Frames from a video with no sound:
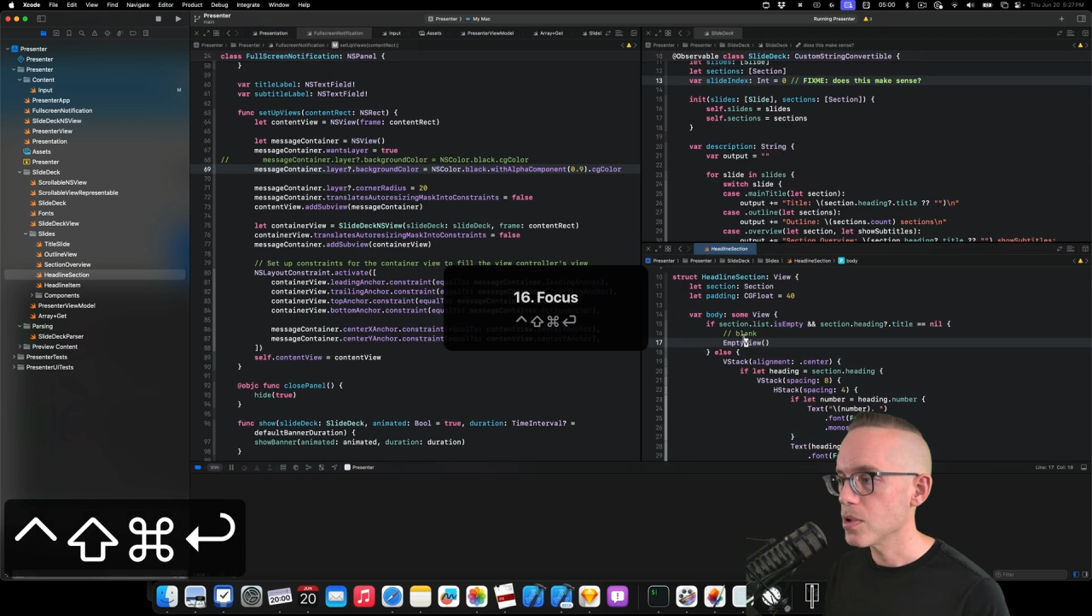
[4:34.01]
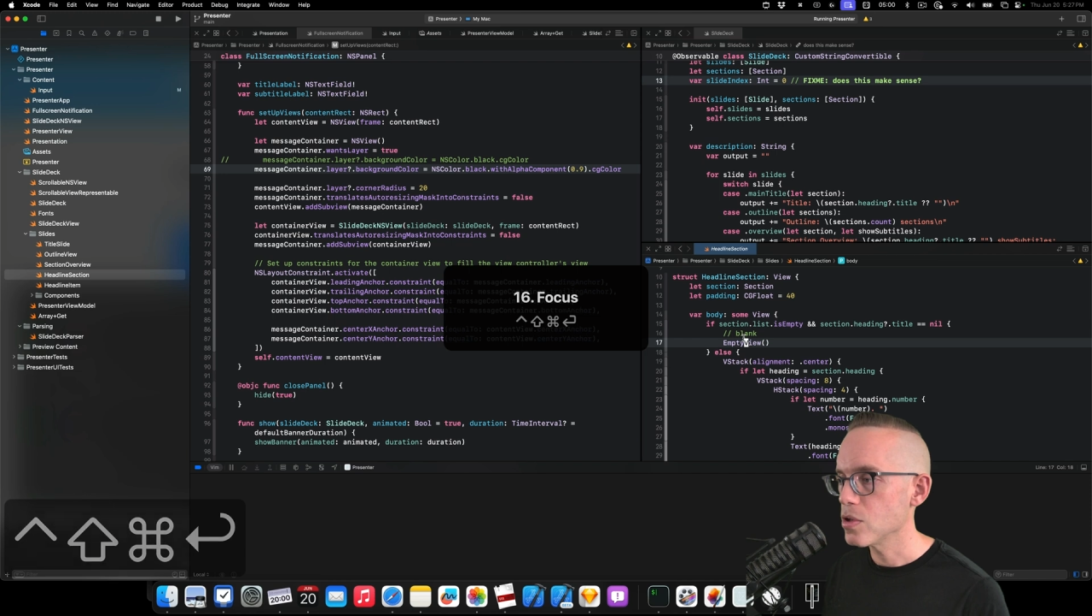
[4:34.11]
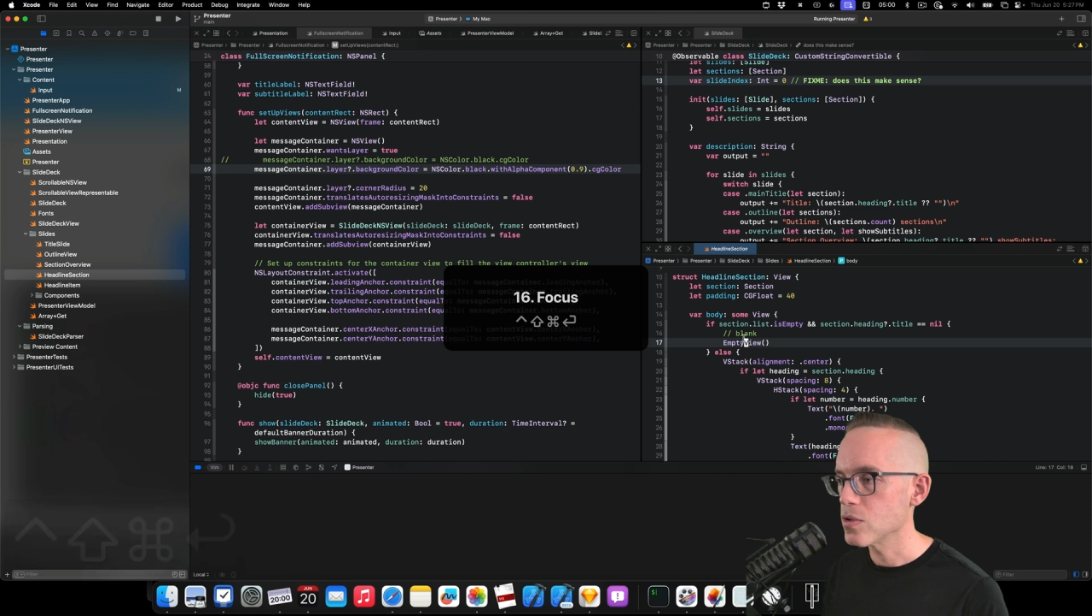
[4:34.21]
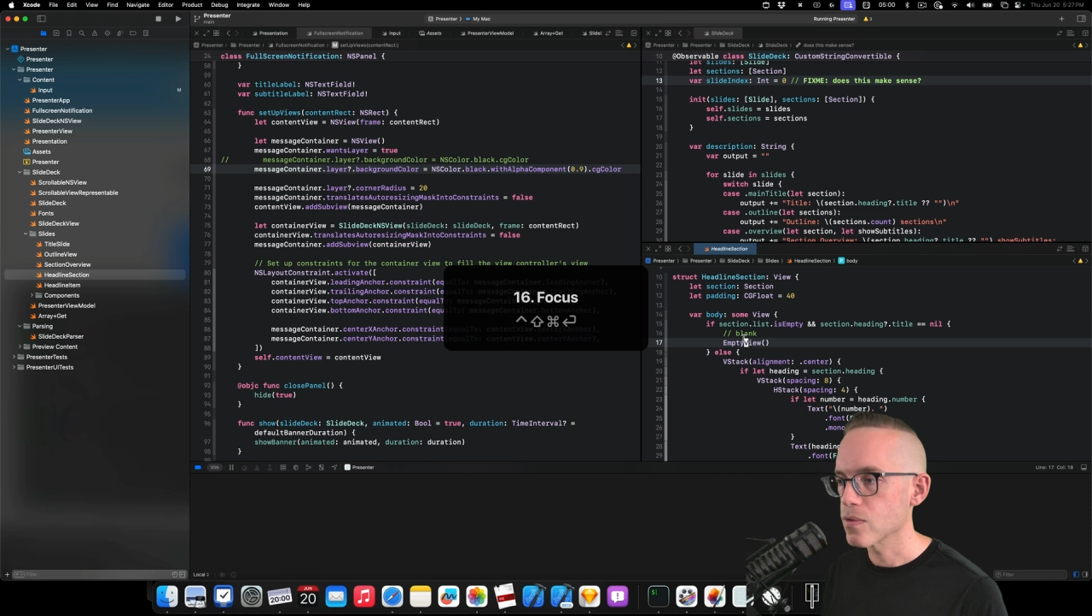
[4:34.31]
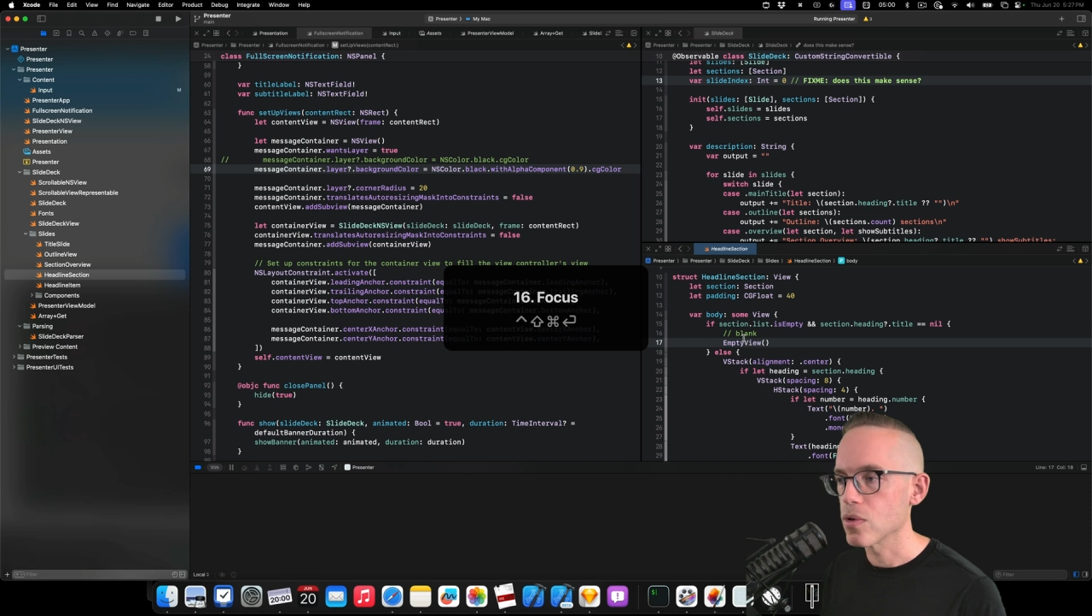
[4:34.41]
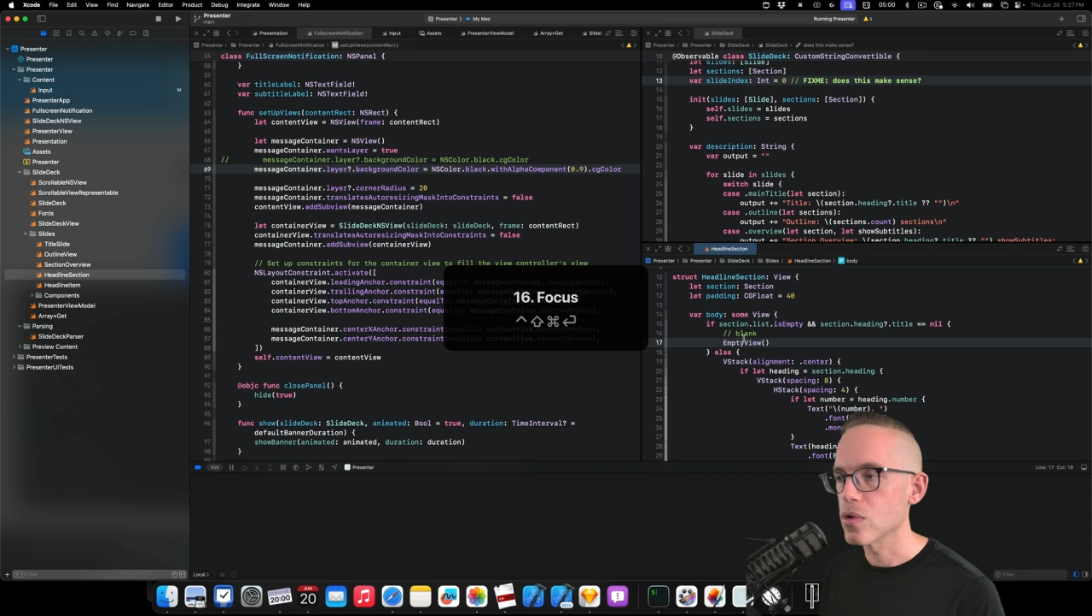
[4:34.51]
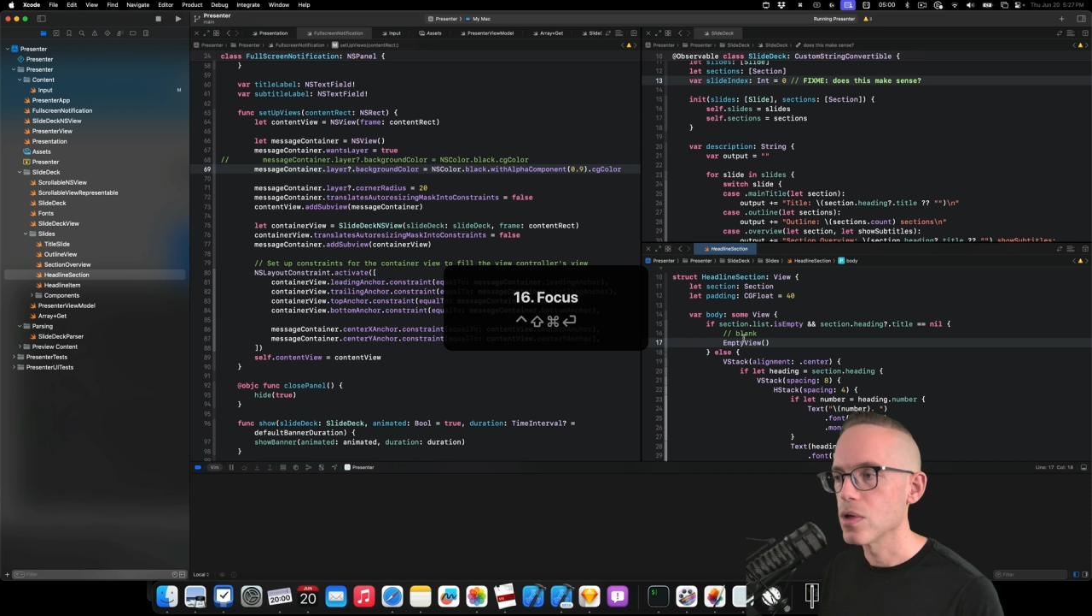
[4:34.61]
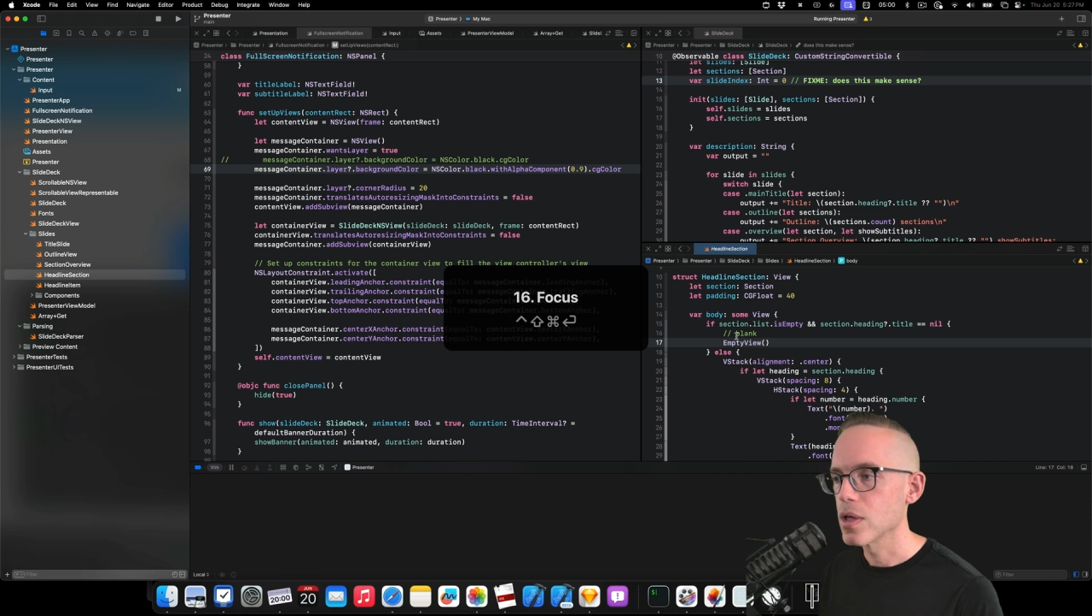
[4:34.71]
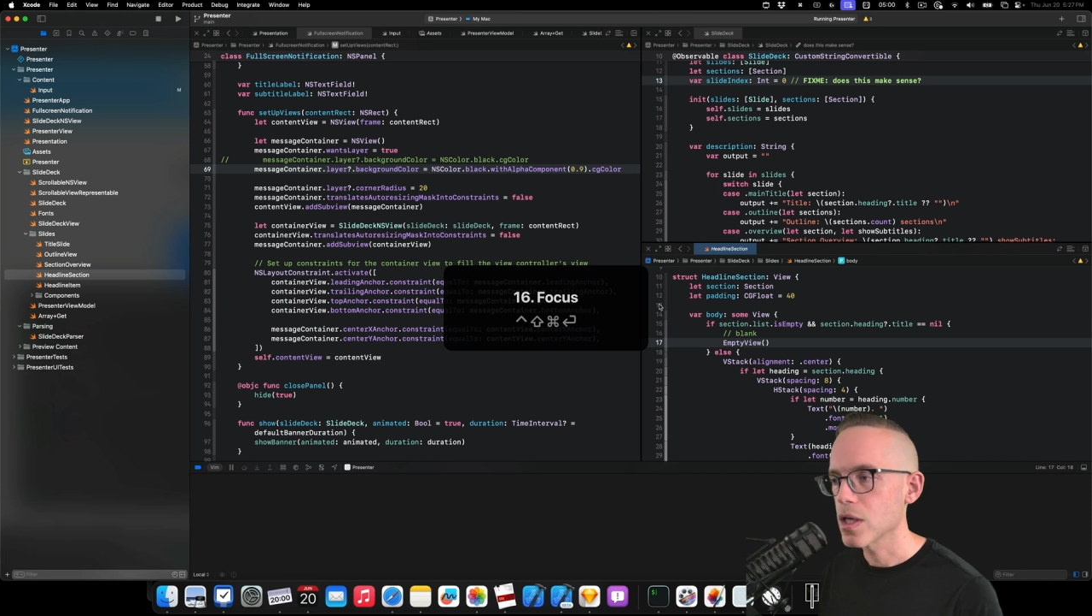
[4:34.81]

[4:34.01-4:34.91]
useful